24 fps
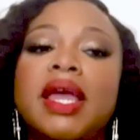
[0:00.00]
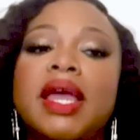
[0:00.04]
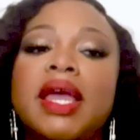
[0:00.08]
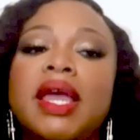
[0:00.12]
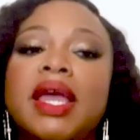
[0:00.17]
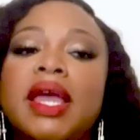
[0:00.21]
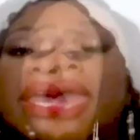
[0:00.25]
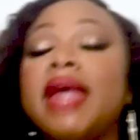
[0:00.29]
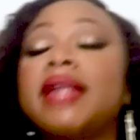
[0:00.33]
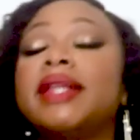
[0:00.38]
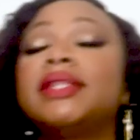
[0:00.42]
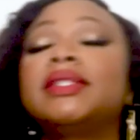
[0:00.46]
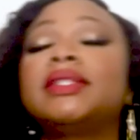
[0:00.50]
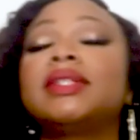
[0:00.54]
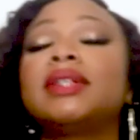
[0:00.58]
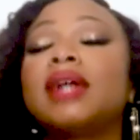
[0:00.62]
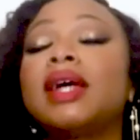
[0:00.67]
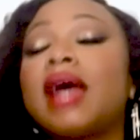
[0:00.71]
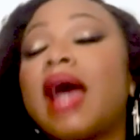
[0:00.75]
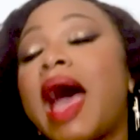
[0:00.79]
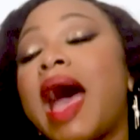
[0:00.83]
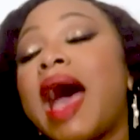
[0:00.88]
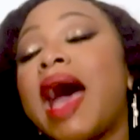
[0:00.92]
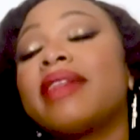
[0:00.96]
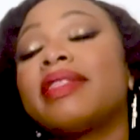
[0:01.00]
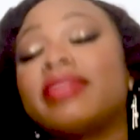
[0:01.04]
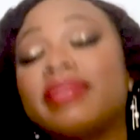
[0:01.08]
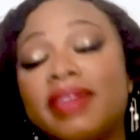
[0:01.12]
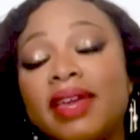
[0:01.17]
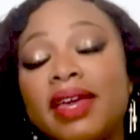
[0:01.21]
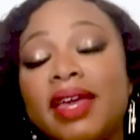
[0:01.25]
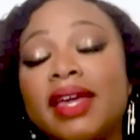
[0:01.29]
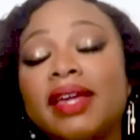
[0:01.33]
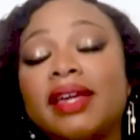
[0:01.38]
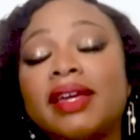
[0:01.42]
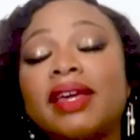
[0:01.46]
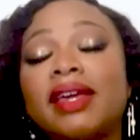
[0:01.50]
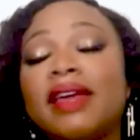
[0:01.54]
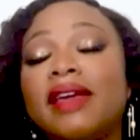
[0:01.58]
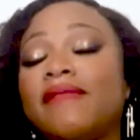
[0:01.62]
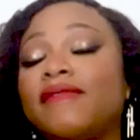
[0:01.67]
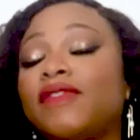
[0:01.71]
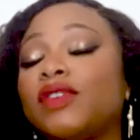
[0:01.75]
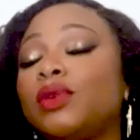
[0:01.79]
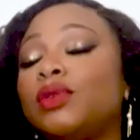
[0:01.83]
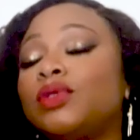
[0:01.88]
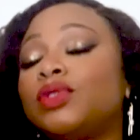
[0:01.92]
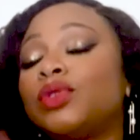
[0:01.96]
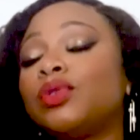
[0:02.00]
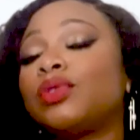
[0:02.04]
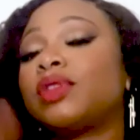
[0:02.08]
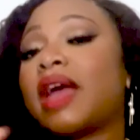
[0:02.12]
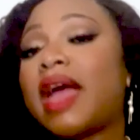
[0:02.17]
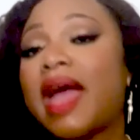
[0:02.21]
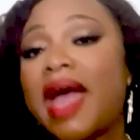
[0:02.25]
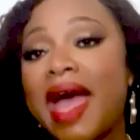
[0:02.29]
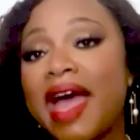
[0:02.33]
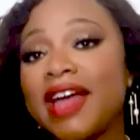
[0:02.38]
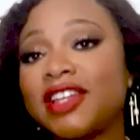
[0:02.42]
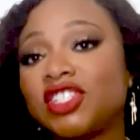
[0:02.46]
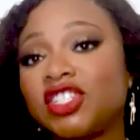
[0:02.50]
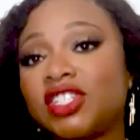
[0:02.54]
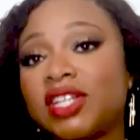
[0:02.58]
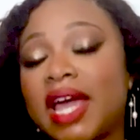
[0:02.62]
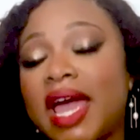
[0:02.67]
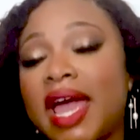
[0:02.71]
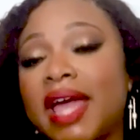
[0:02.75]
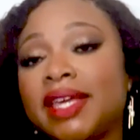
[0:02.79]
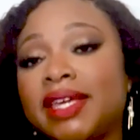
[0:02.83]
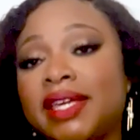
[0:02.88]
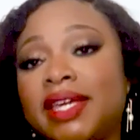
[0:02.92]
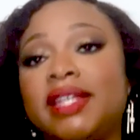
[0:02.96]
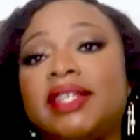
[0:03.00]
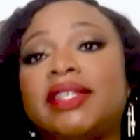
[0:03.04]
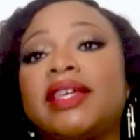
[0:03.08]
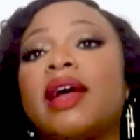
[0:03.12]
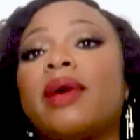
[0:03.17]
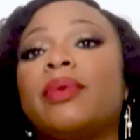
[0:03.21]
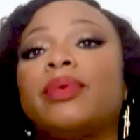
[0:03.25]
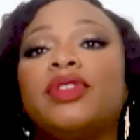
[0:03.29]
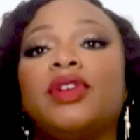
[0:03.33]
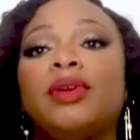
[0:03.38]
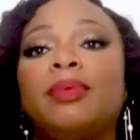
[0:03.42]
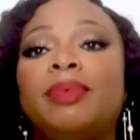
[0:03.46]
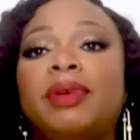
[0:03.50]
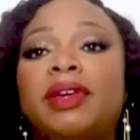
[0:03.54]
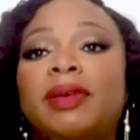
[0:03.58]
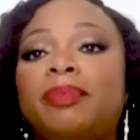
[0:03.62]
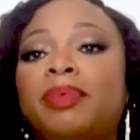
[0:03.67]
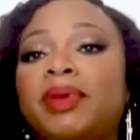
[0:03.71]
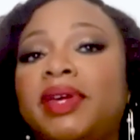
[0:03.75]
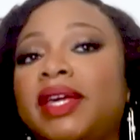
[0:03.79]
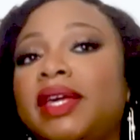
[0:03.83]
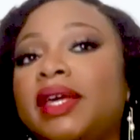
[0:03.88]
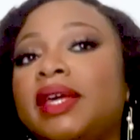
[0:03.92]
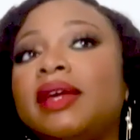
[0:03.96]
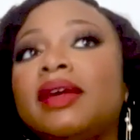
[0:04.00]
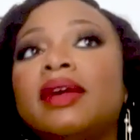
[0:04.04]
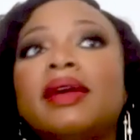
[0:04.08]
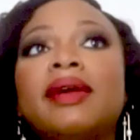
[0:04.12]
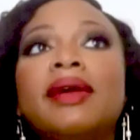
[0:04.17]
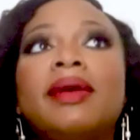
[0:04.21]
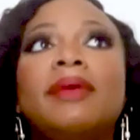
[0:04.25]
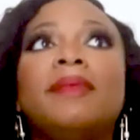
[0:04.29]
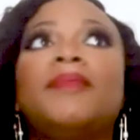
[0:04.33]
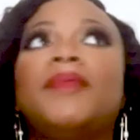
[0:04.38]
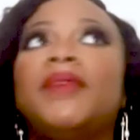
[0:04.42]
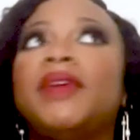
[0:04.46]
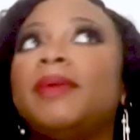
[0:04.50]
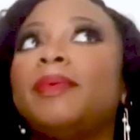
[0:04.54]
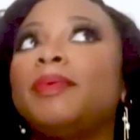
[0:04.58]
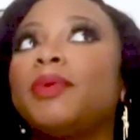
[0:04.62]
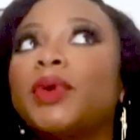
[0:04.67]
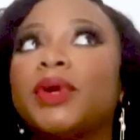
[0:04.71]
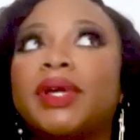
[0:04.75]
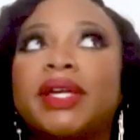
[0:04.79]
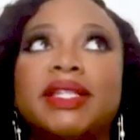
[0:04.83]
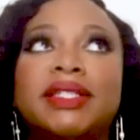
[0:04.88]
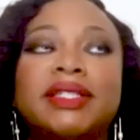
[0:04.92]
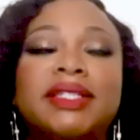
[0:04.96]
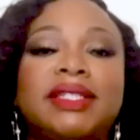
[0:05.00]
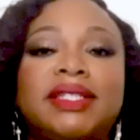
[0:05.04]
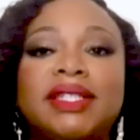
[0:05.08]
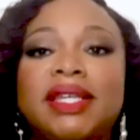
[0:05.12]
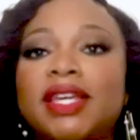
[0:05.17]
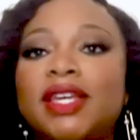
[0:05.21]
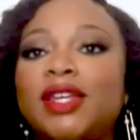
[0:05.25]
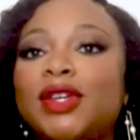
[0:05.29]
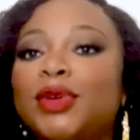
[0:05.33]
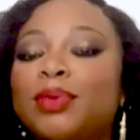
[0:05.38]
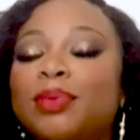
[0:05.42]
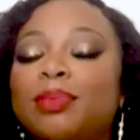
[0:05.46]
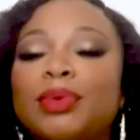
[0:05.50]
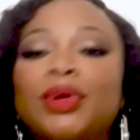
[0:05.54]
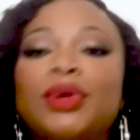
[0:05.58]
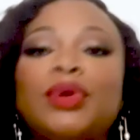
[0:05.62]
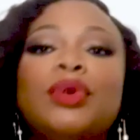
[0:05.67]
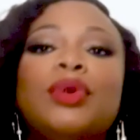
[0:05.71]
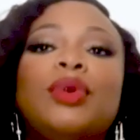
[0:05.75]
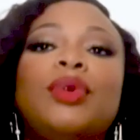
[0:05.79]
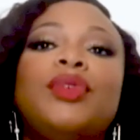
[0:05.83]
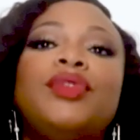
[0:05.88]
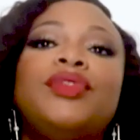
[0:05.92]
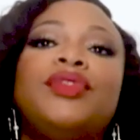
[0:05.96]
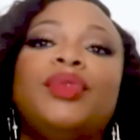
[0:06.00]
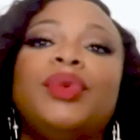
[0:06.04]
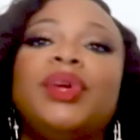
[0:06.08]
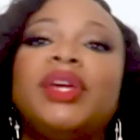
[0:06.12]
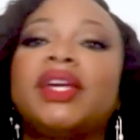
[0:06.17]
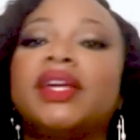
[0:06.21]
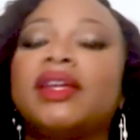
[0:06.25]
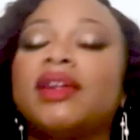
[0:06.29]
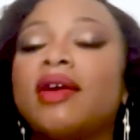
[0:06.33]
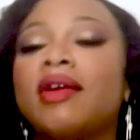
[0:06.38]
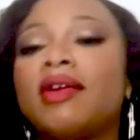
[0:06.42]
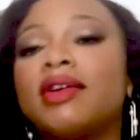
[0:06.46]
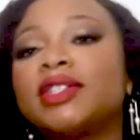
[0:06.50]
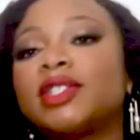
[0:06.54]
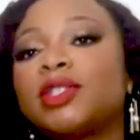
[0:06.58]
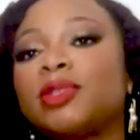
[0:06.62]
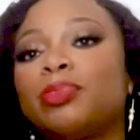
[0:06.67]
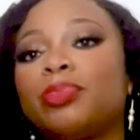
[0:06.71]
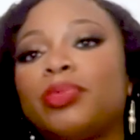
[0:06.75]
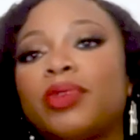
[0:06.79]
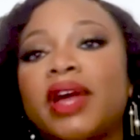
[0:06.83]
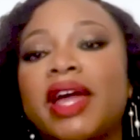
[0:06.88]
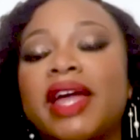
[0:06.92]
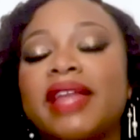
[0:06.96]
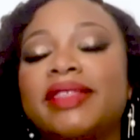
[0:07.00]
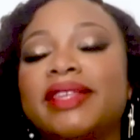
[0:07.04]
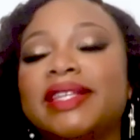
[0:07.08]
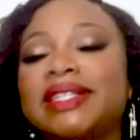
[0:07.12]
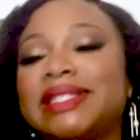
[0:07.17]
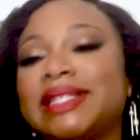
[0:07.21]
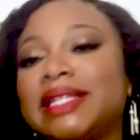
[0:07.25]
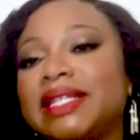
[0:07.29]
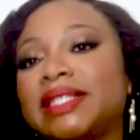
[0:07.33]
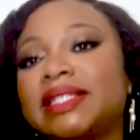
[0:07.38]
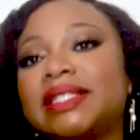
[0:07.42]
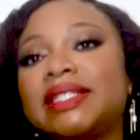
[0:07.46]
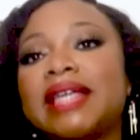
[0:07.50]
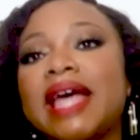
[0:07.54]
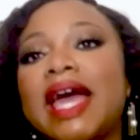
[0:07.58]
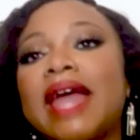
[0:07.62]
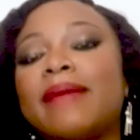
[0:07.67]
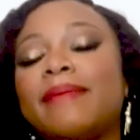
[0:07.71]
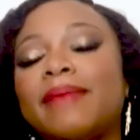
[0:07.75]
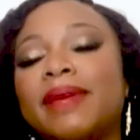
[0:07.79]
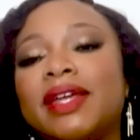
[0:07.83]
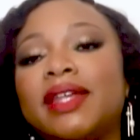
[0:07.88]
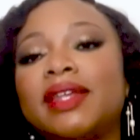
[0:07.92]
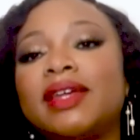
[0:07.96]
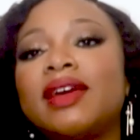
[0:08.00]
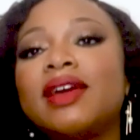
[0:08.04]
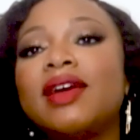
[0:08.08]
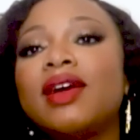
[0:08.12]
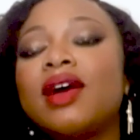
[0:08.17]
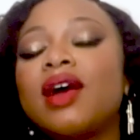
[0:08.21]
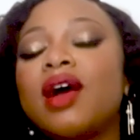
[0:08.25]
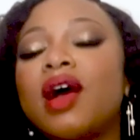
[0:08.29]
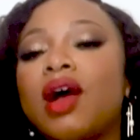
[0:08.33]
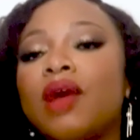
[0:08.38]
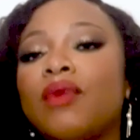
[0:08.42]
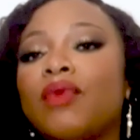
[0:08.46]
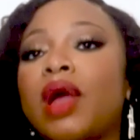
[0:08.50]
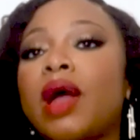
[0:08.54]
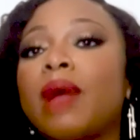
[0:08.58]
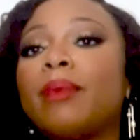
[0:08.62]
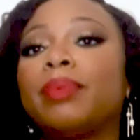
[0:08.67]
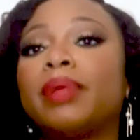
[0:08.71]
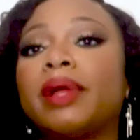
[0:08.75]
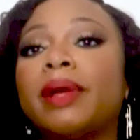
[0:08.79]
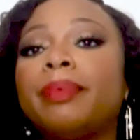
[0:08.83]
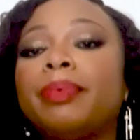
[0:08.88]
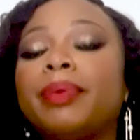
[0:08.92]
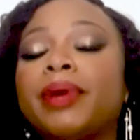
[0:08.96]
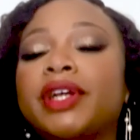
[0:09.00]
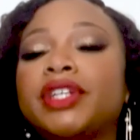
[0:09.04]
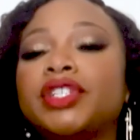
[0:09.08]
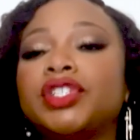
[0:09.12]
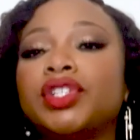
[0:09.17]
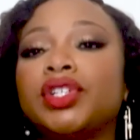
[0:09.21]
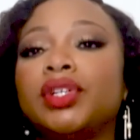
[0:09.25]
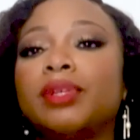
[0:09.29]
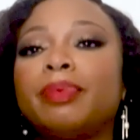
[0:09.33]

And I think if you do the hashtag, get down with your BP, People can see you move. We can all spread this excitement around blood pressure.